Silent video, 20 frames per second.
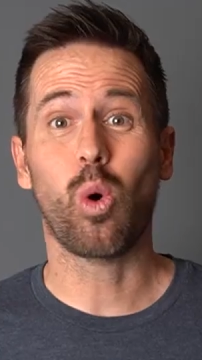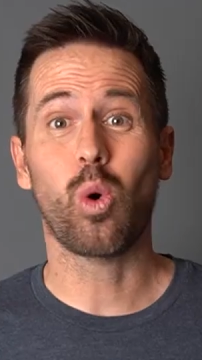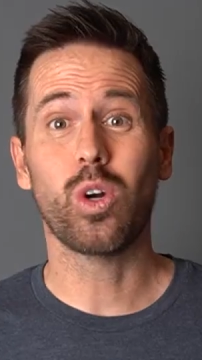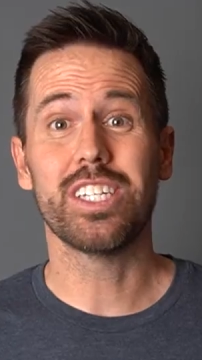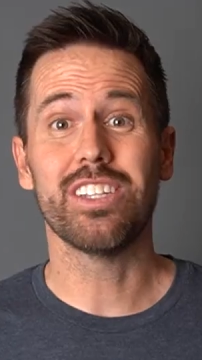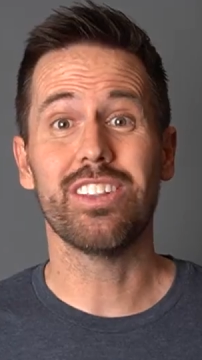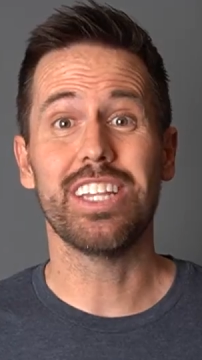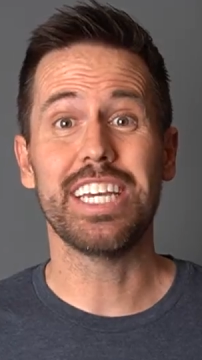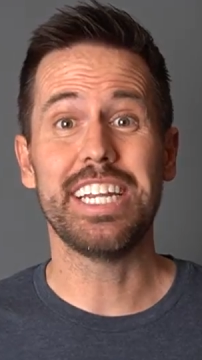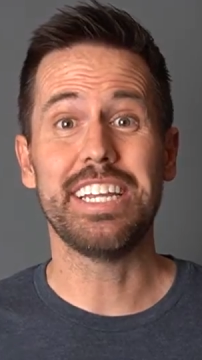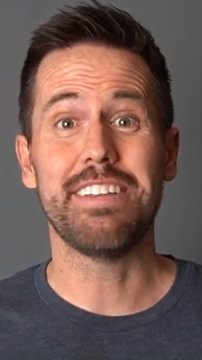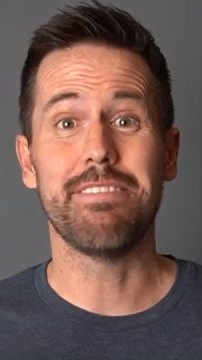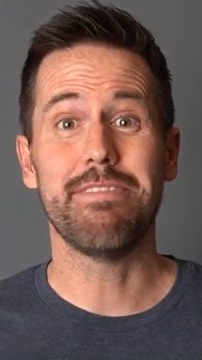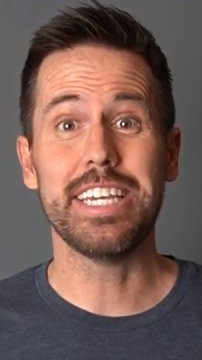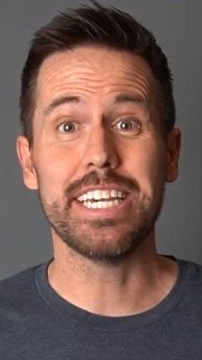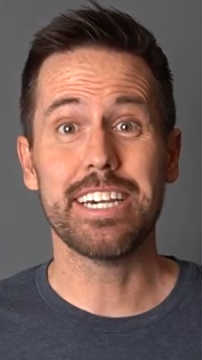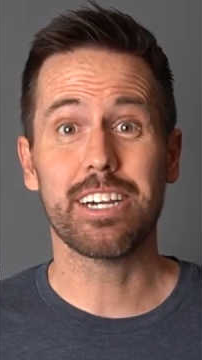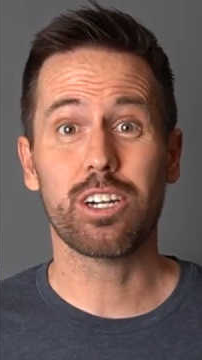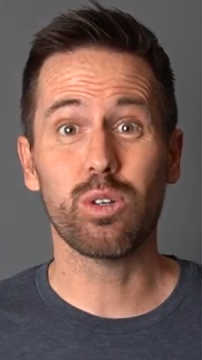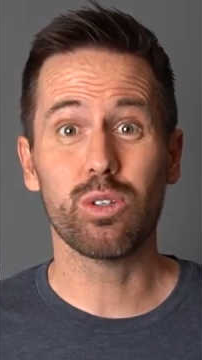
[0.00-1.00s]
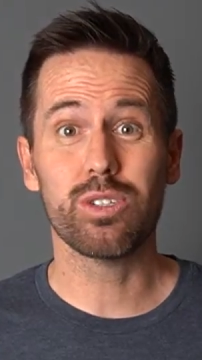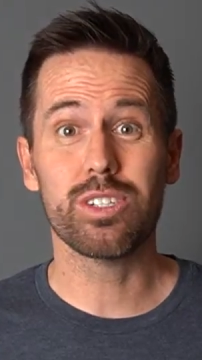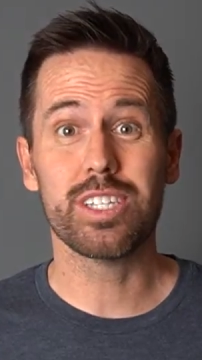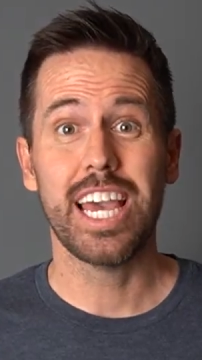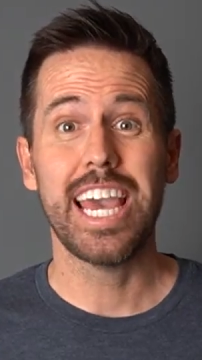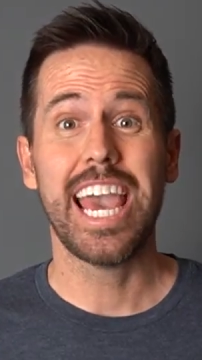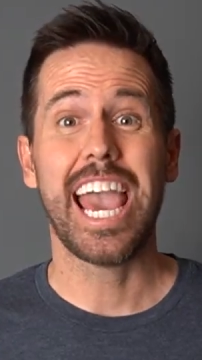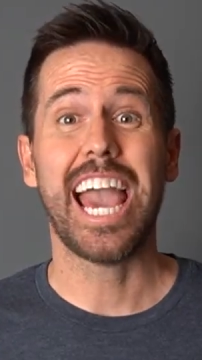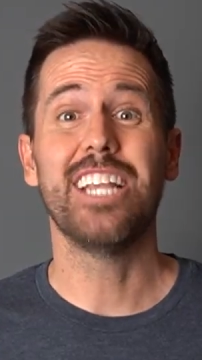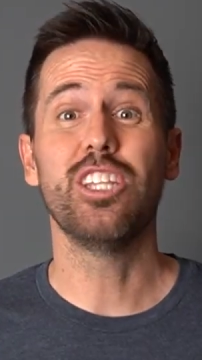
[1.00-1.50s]
or deleting vehicles,
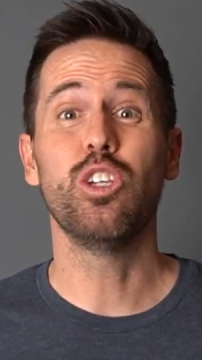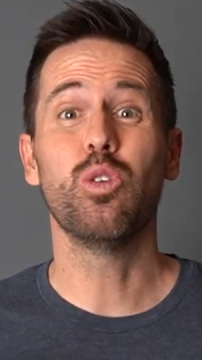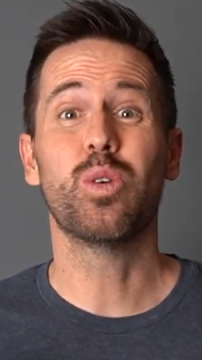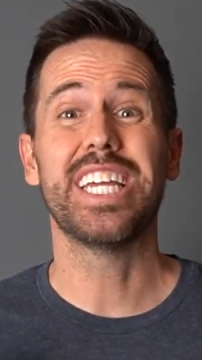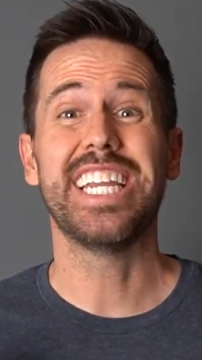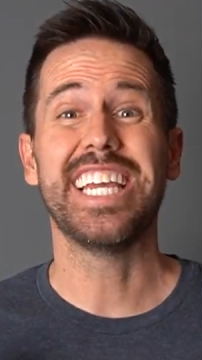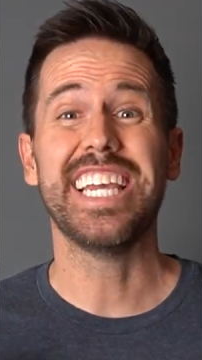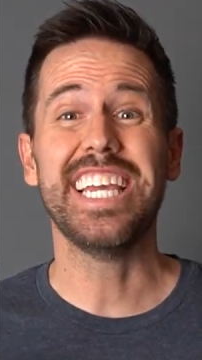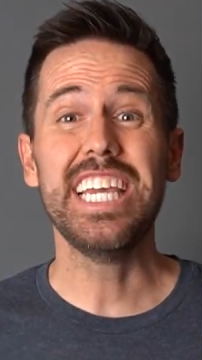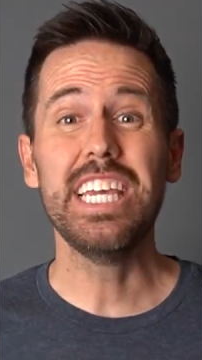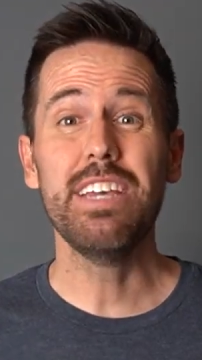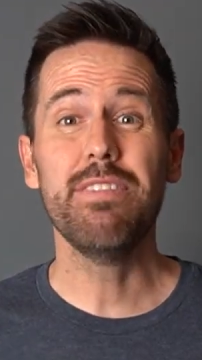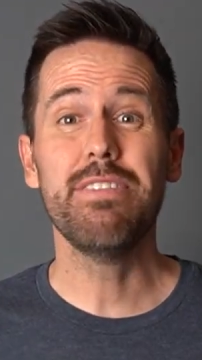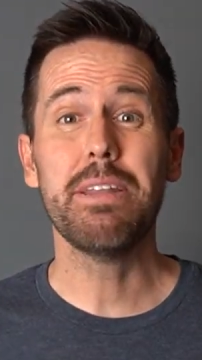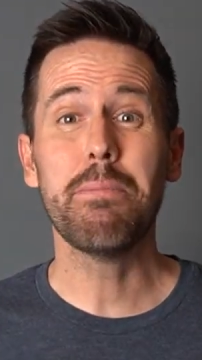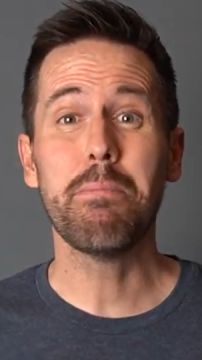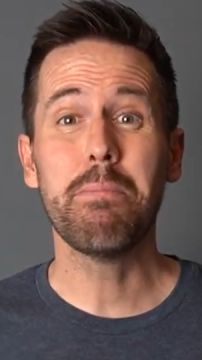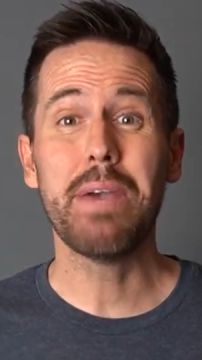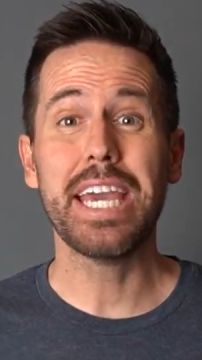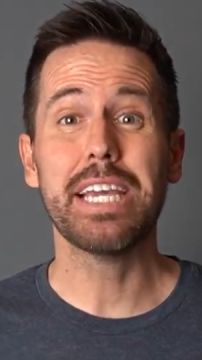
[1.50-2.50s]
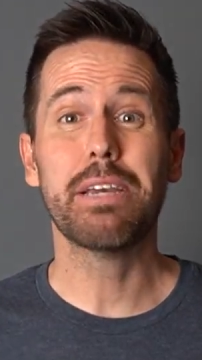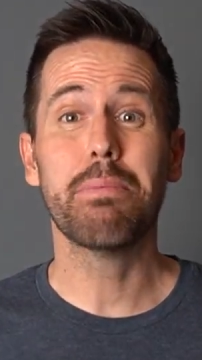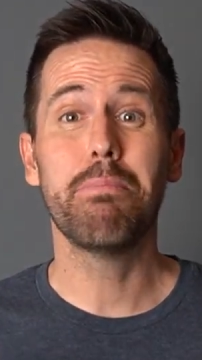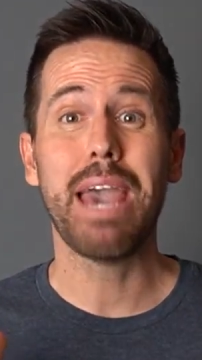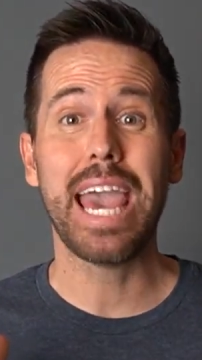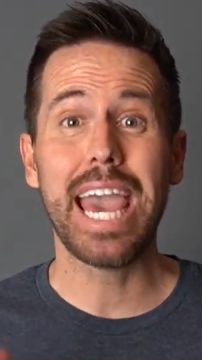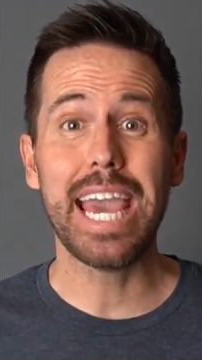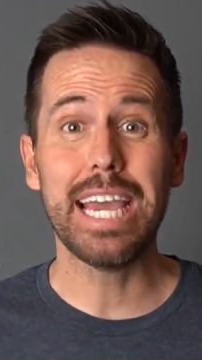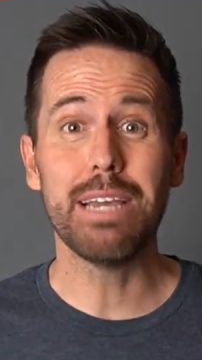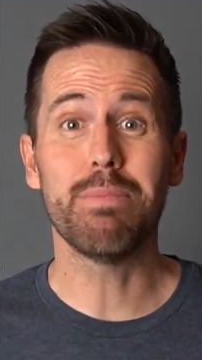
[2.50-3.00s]
and you can even make
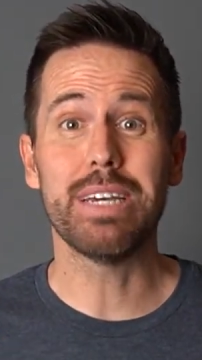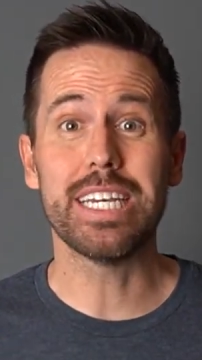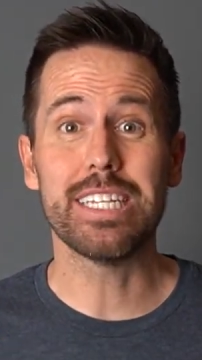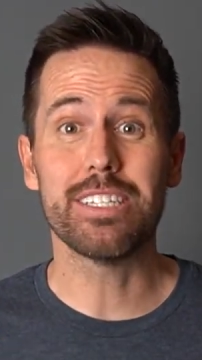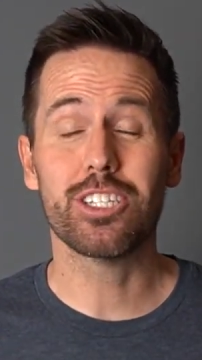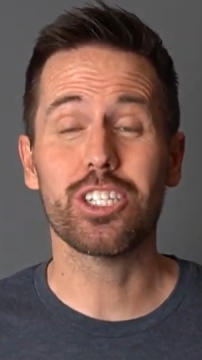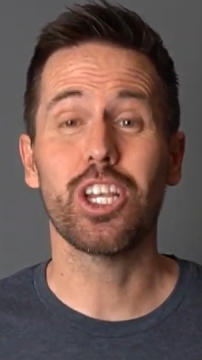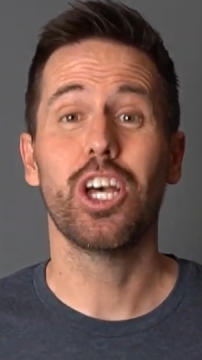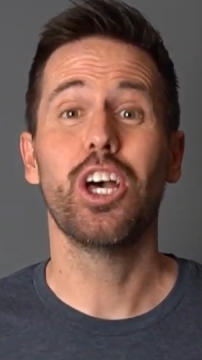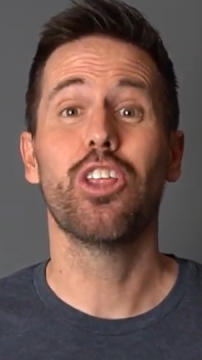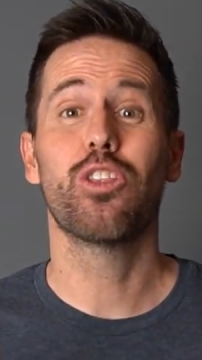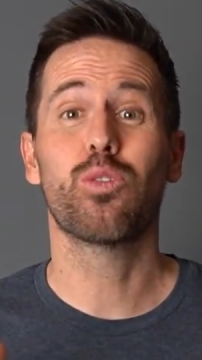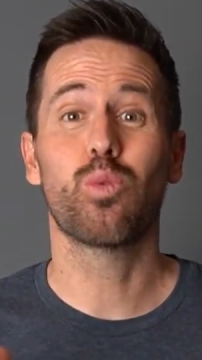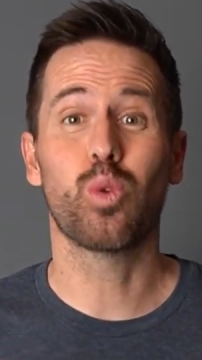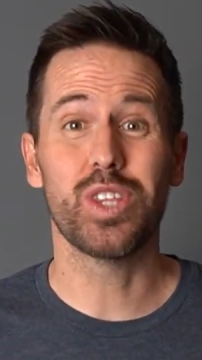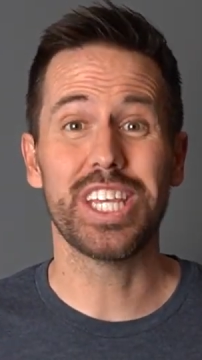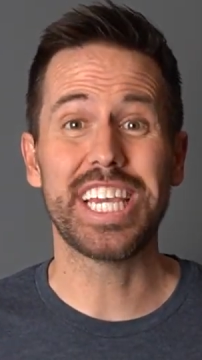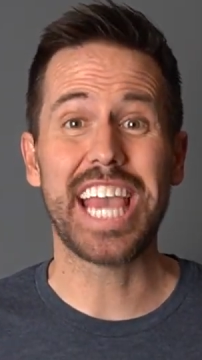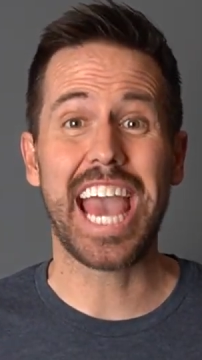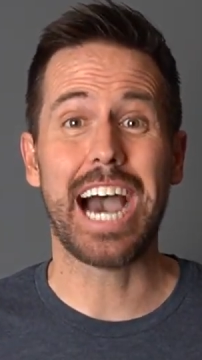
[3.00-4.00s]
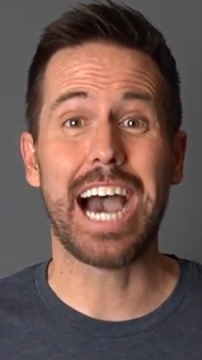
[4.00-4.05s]
payments through the